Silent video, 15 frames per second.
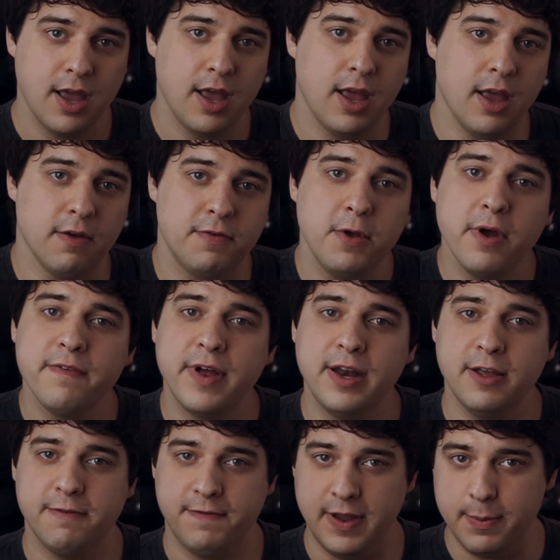If you have
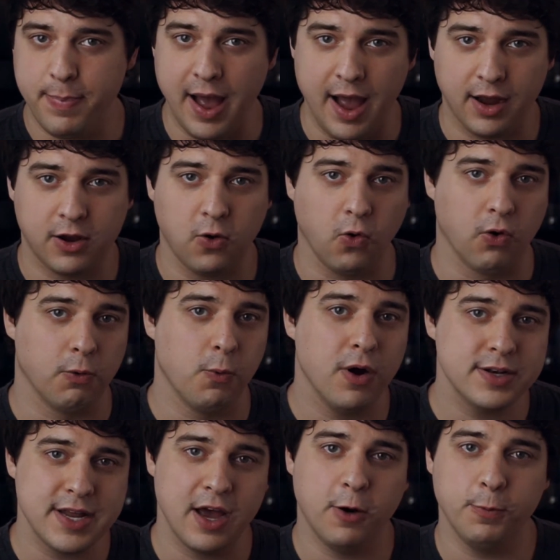any feedback or
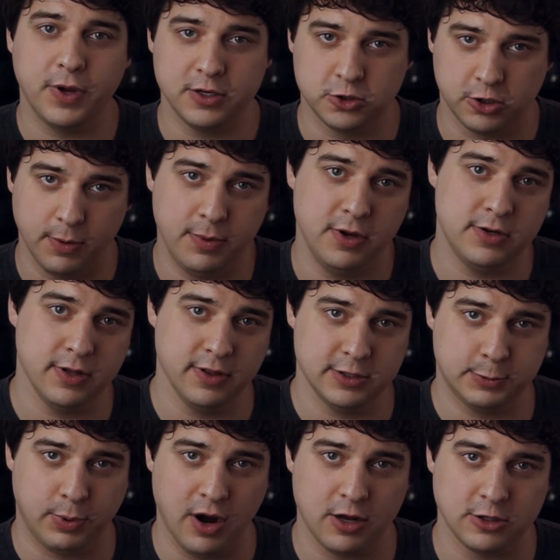want to help contribute to
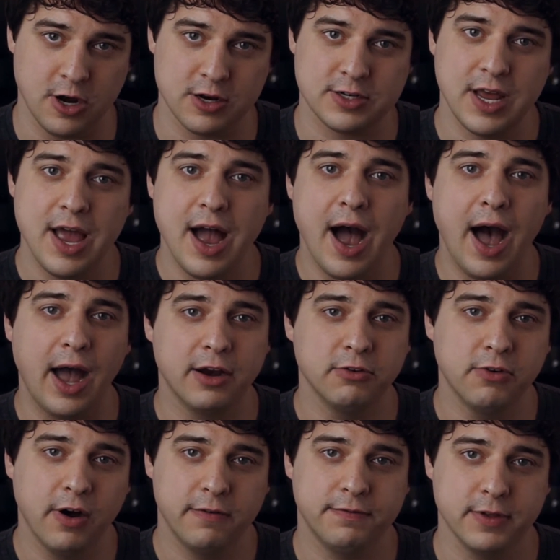this project, I'd
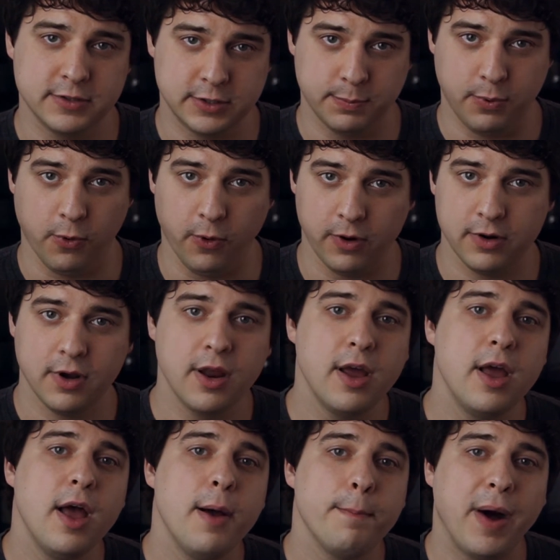love the support.
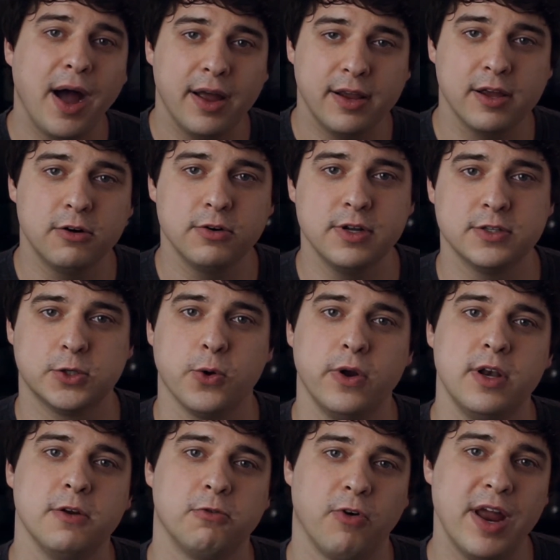PiKiln is
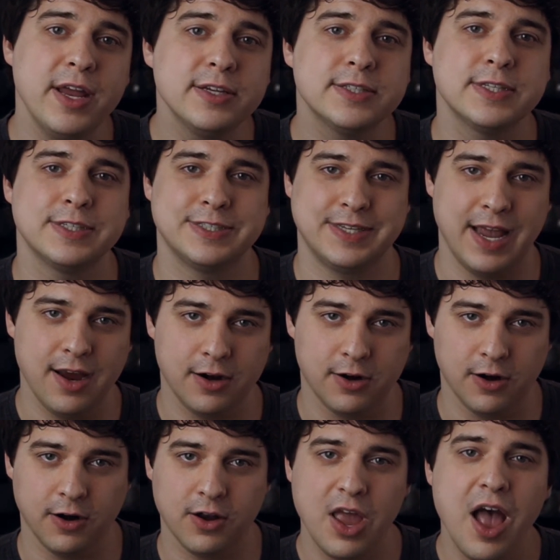going to raise the
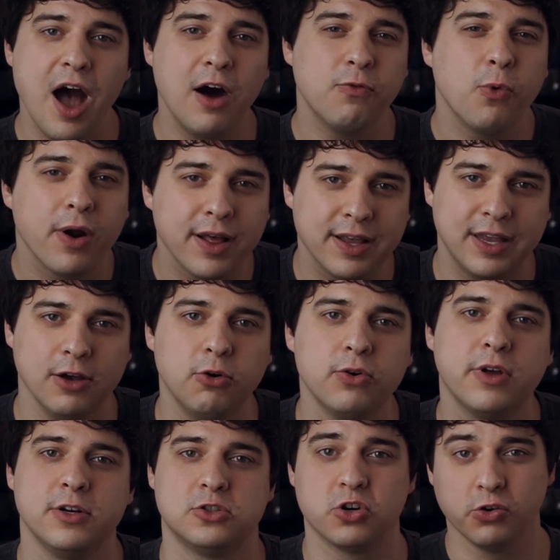standard of what a kiln
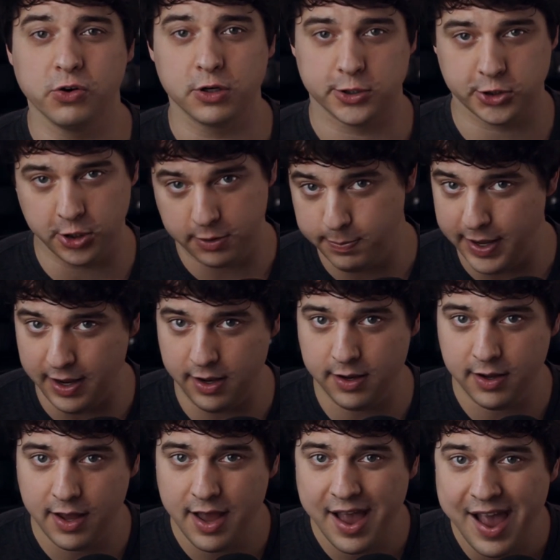controller should be.
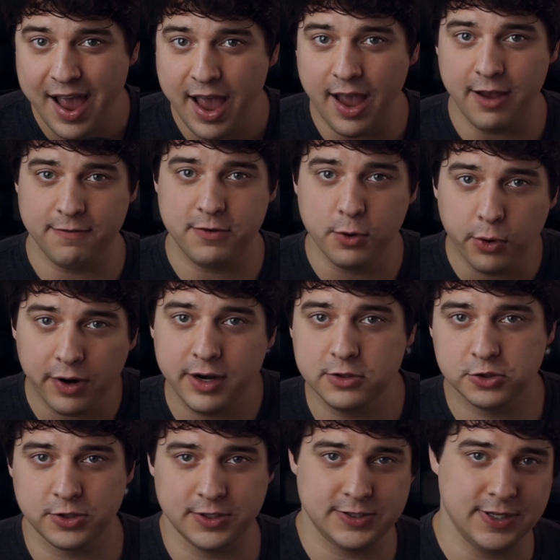If you're
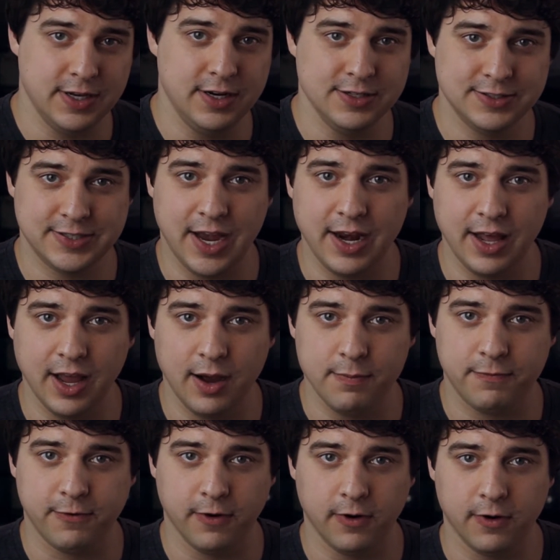interested in signing
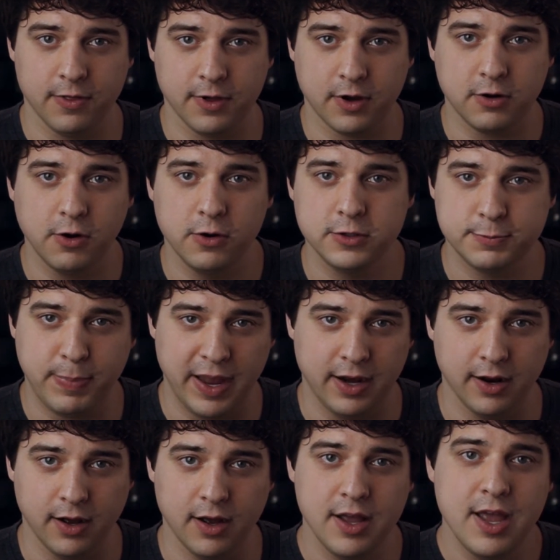up for the closed
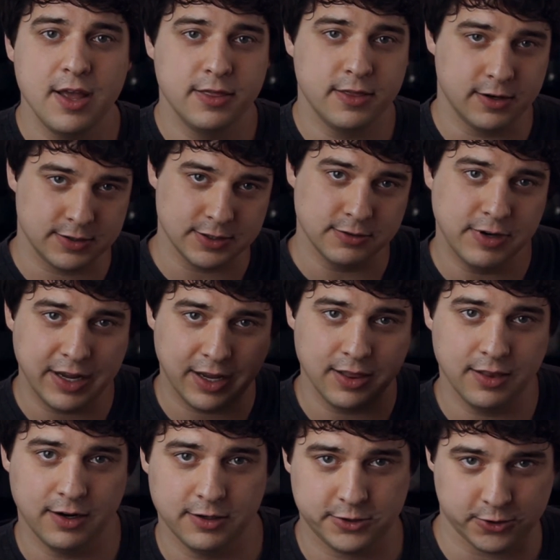beta, there's a link in
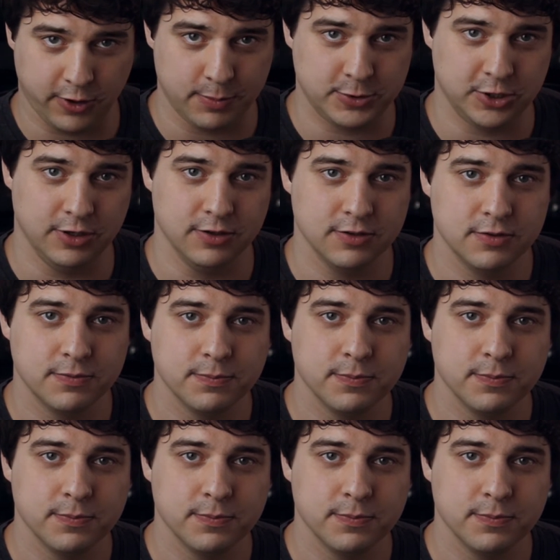the description.